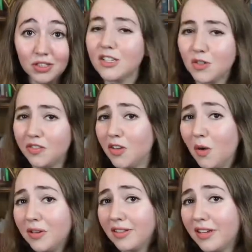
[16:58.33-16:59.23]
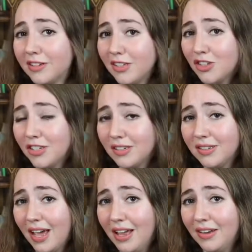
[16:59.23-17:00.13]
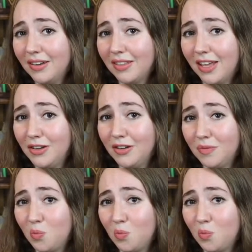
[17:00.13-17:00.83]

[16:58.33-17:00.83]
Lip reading: So if you go into the audition and then